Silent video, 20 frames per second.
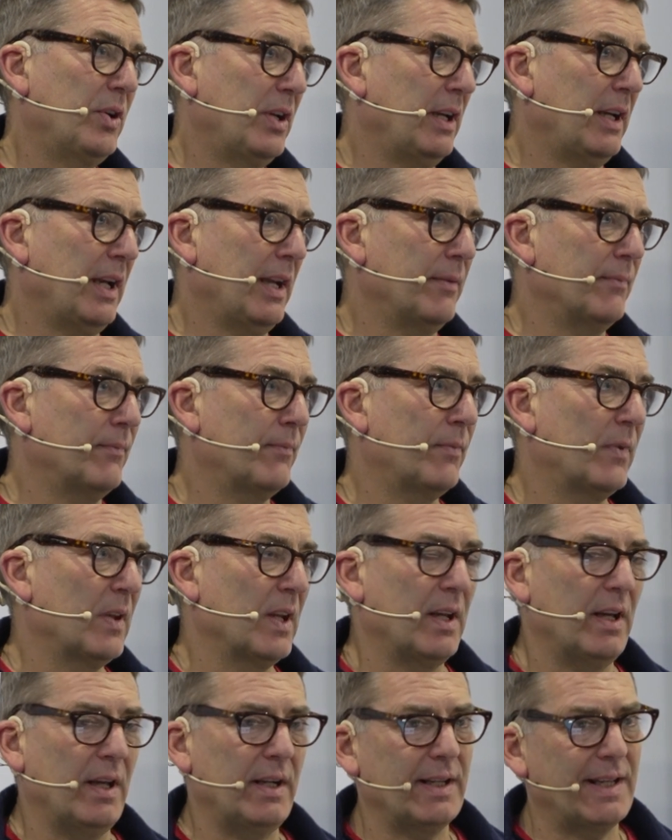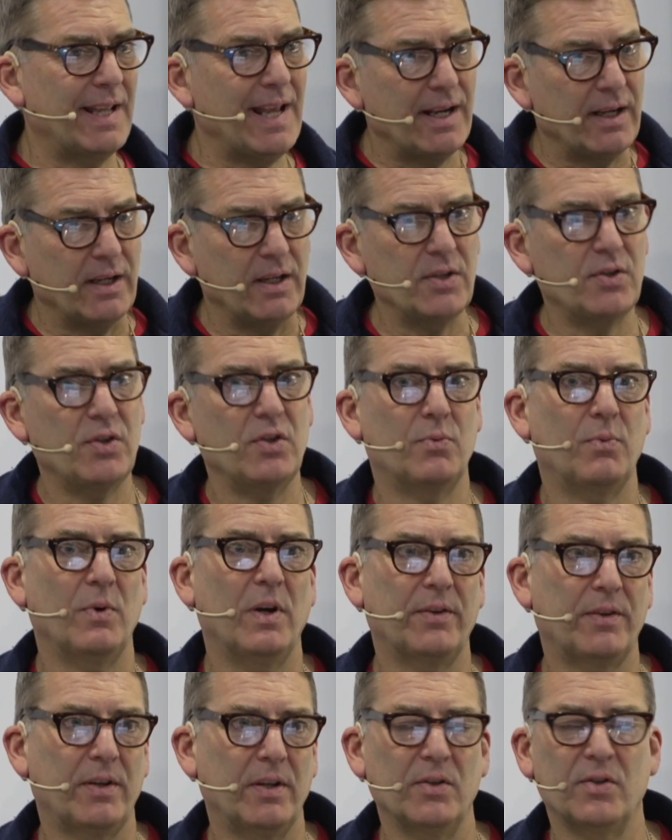it in. And again, this is
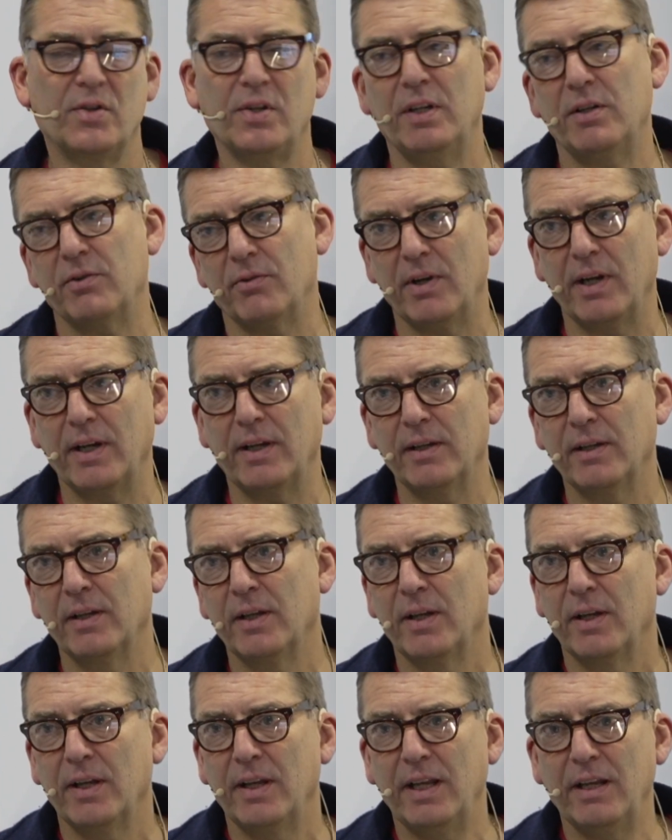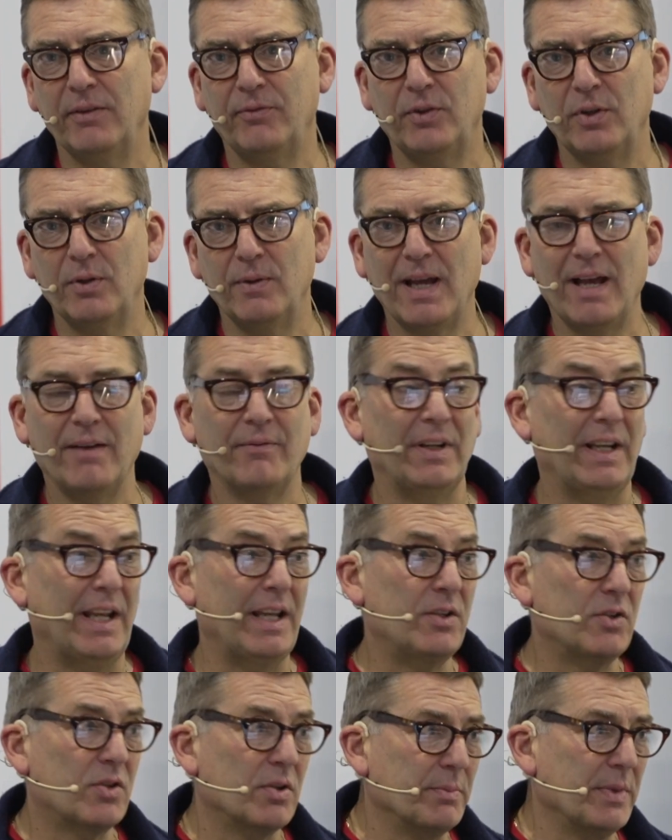worth considering if you have an
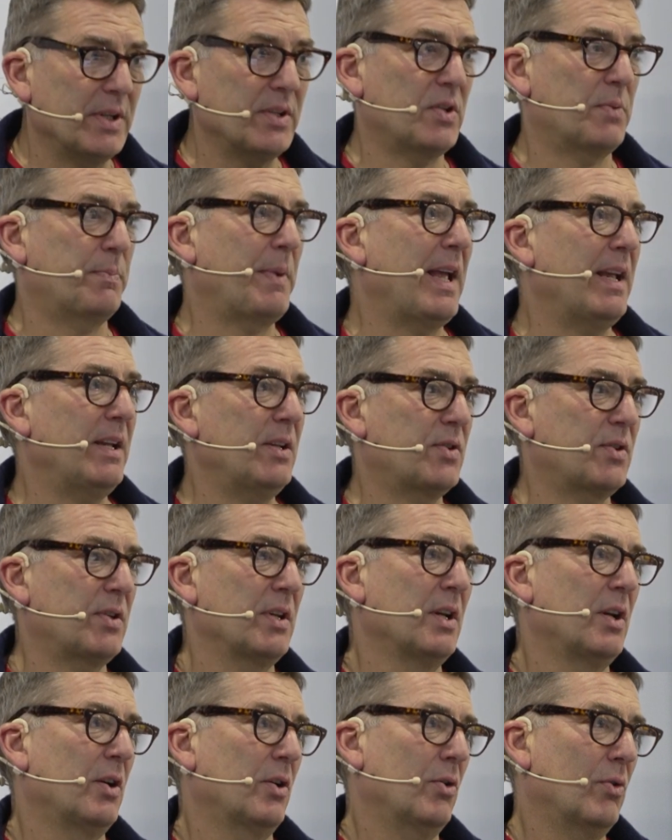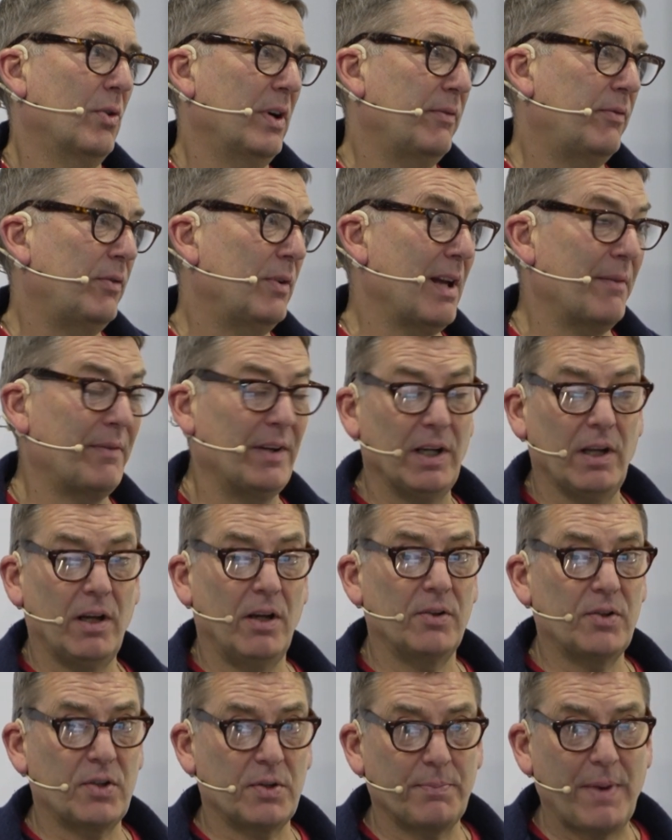intimate space, or if you have a
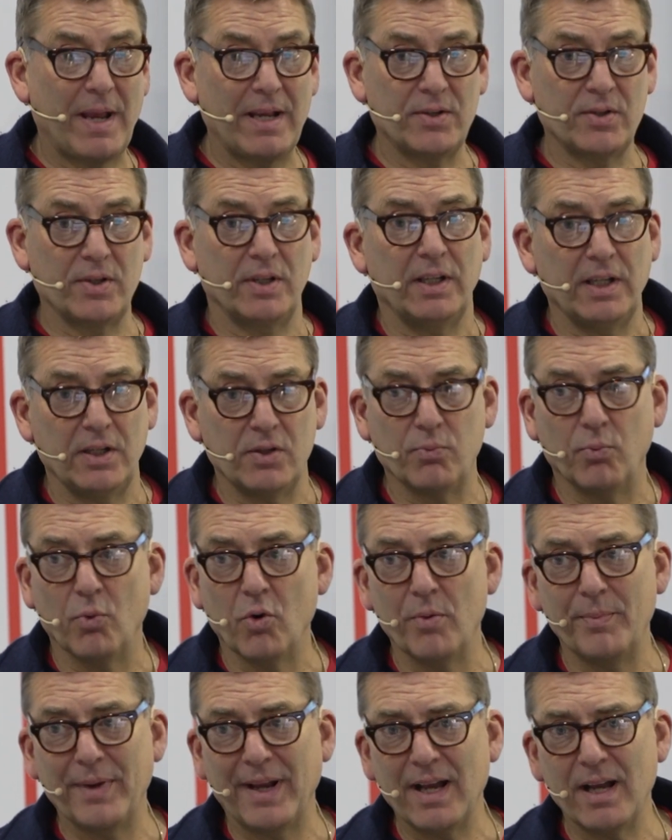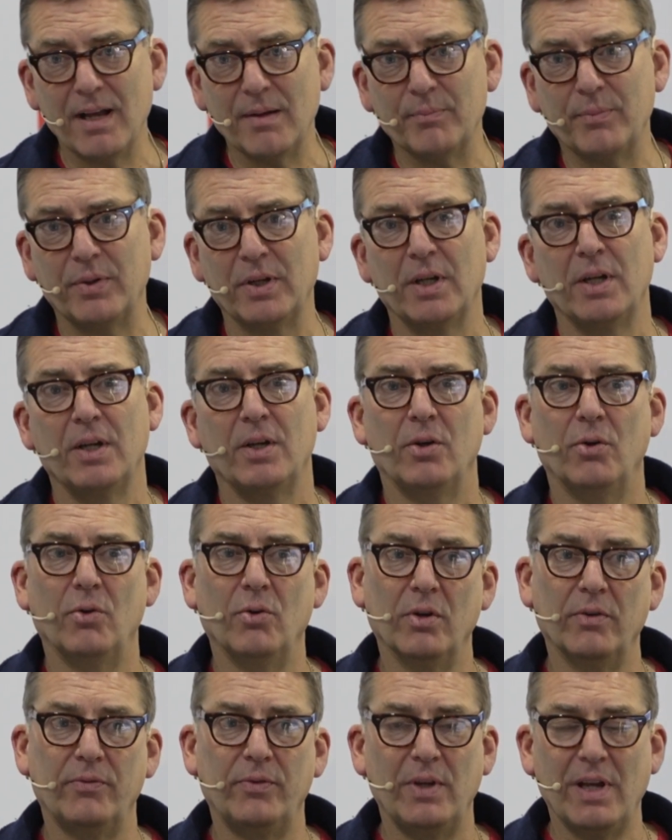large space that needs warming up, or
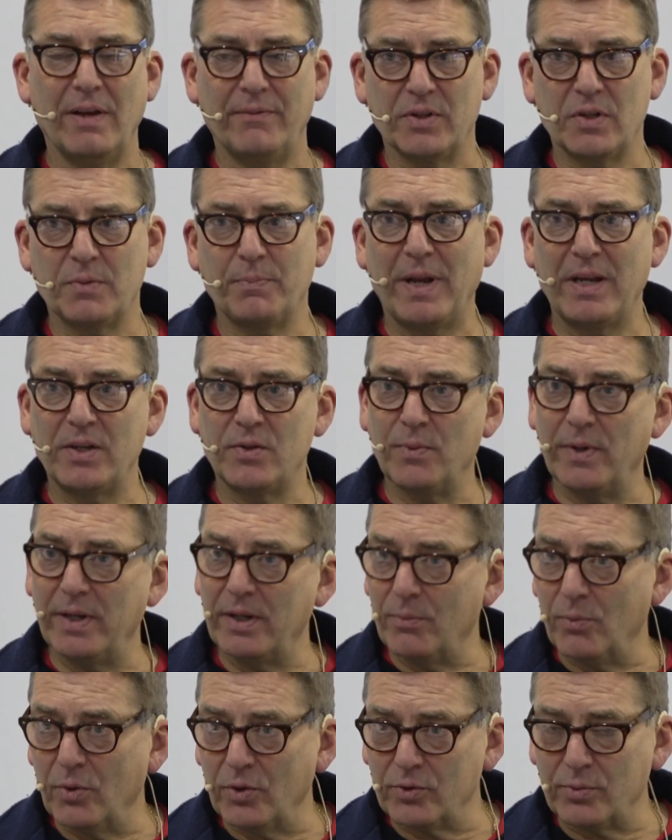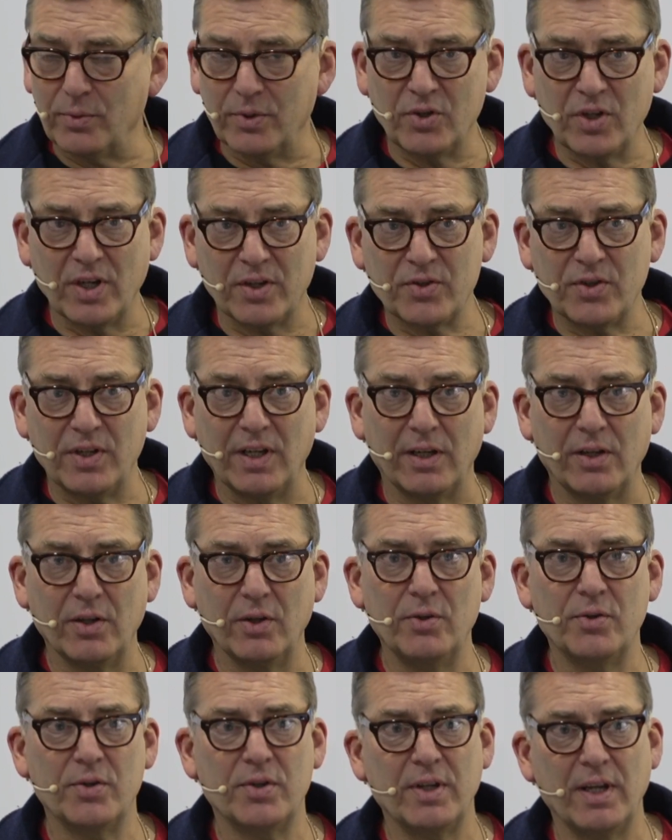if you have a space where you want to adjust the
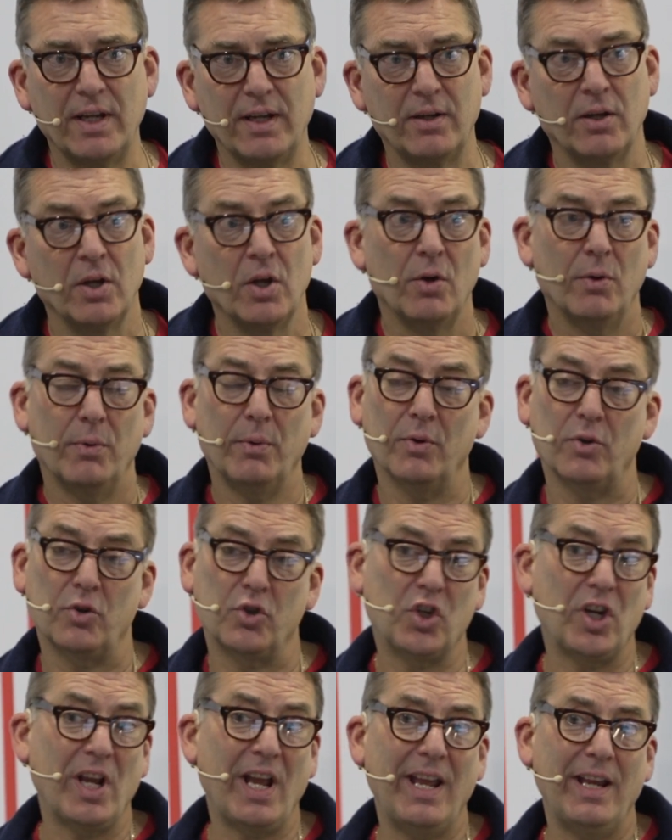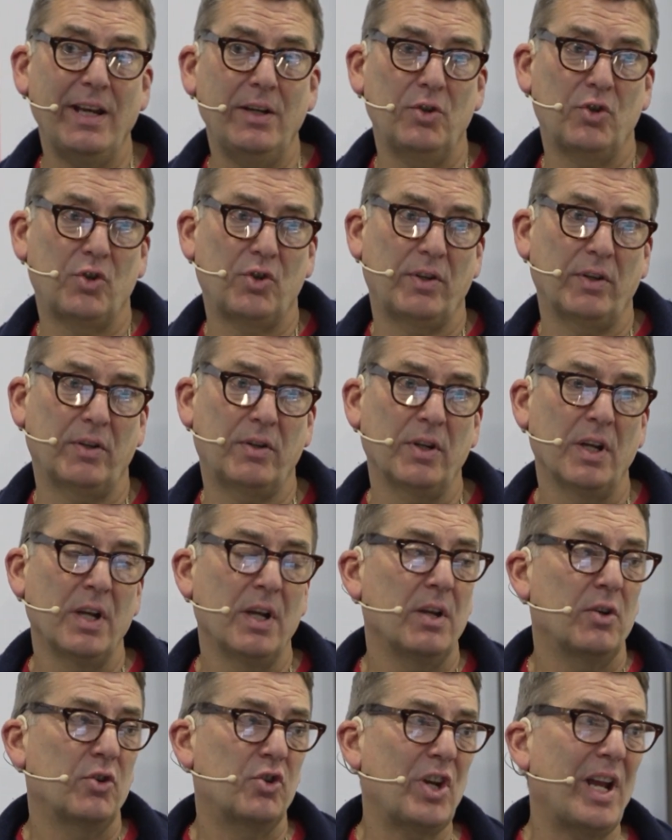acoustic. We want to change
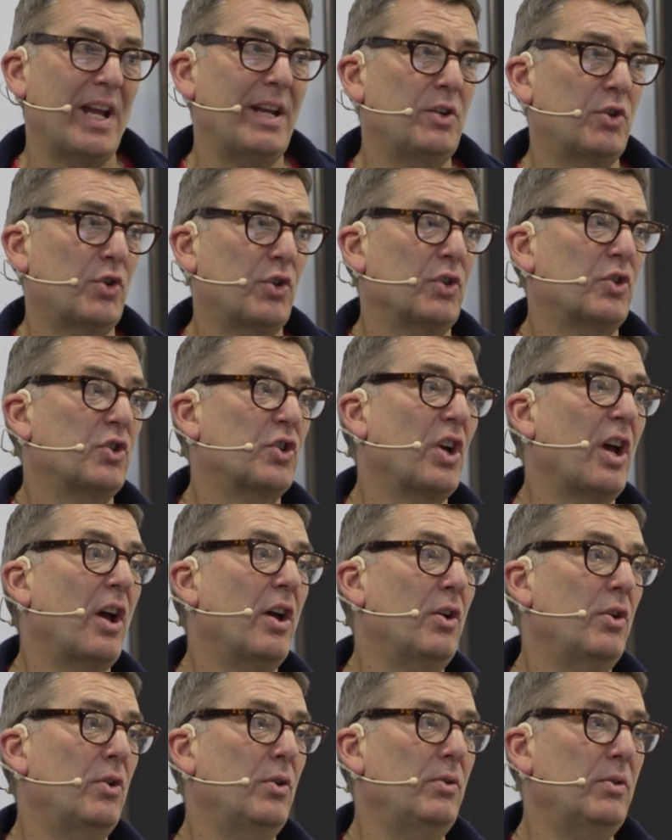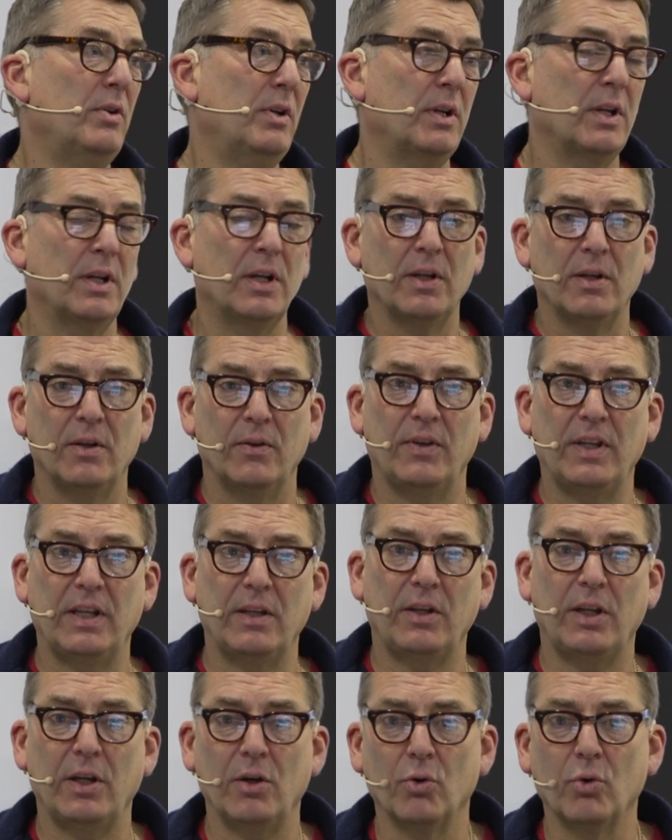the tone,
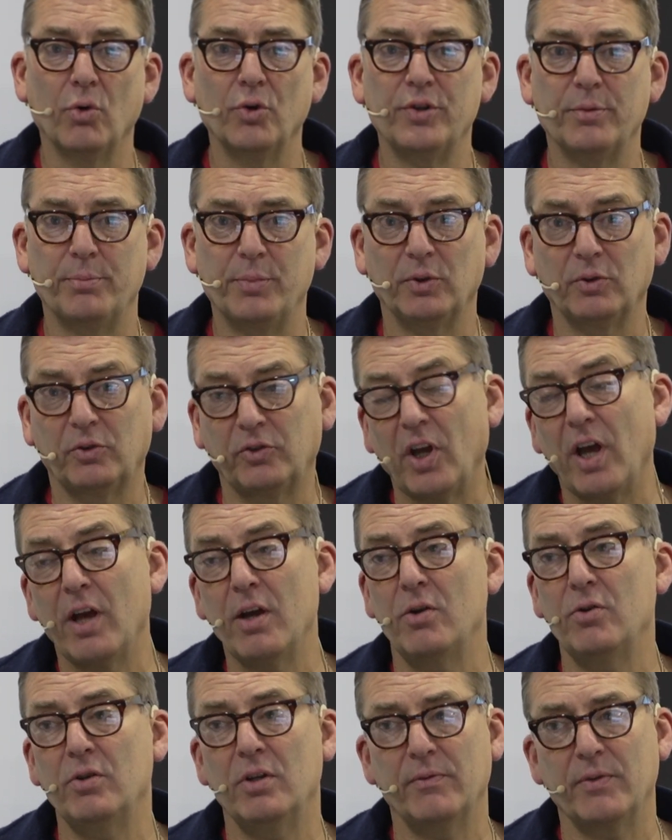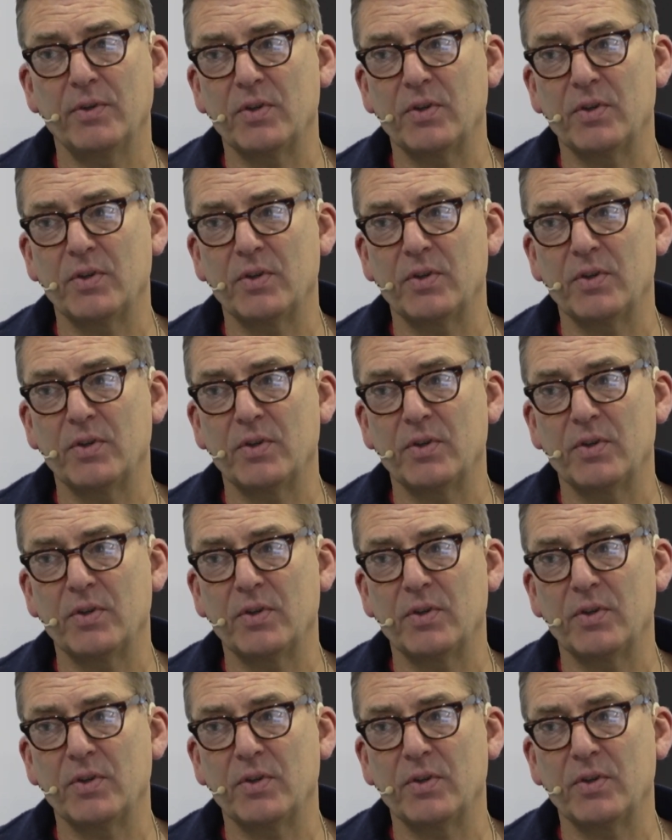the audible tone of a